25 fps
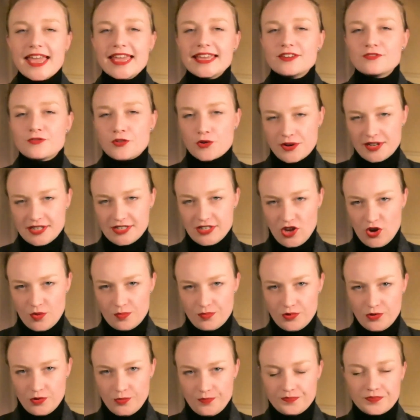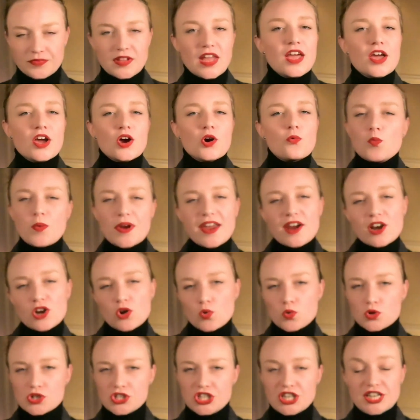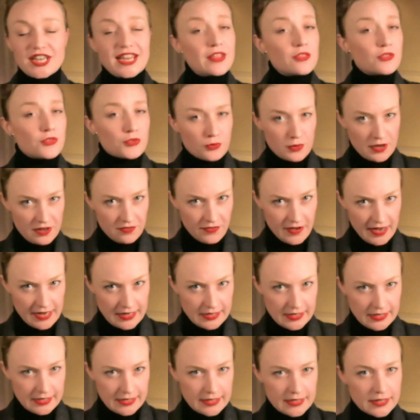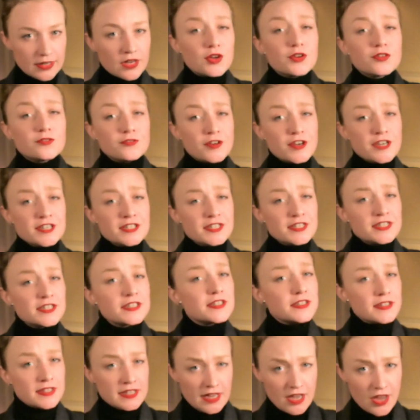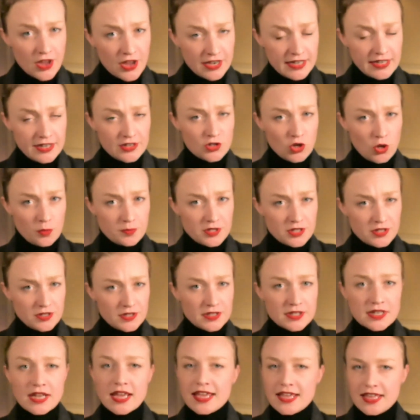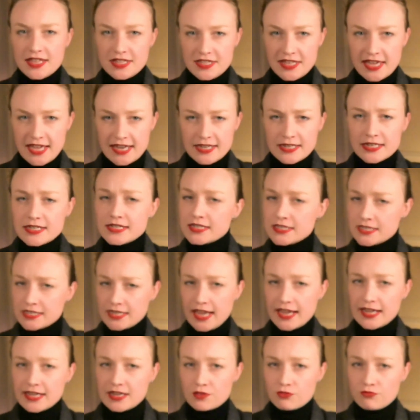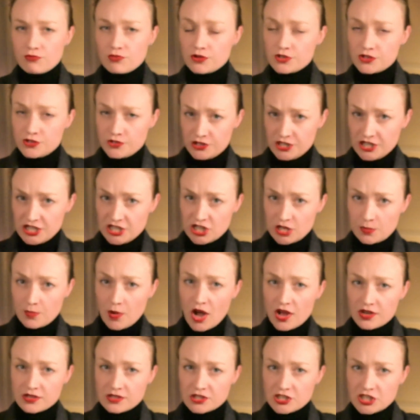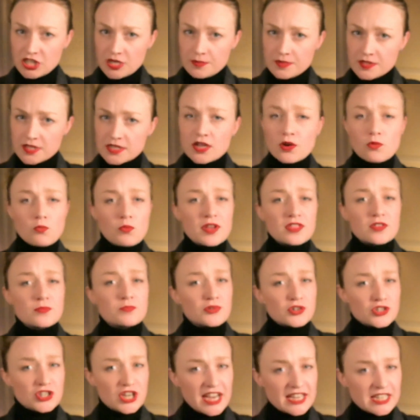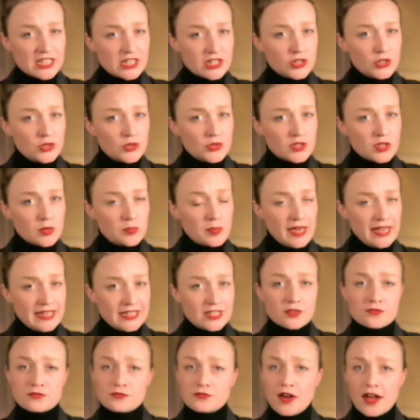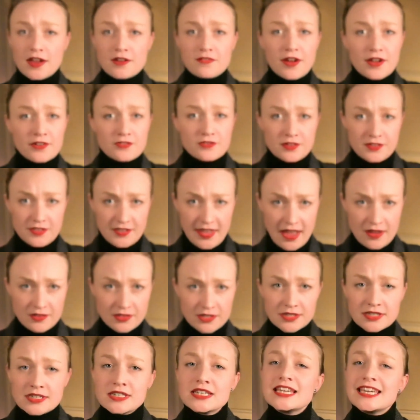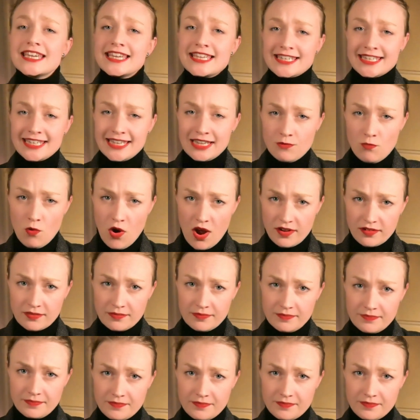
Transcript: For example, we are launching in 3 phases. First, the early adopters, then scaling through strategic partnerships with a projected user base of 500,000 in year 1.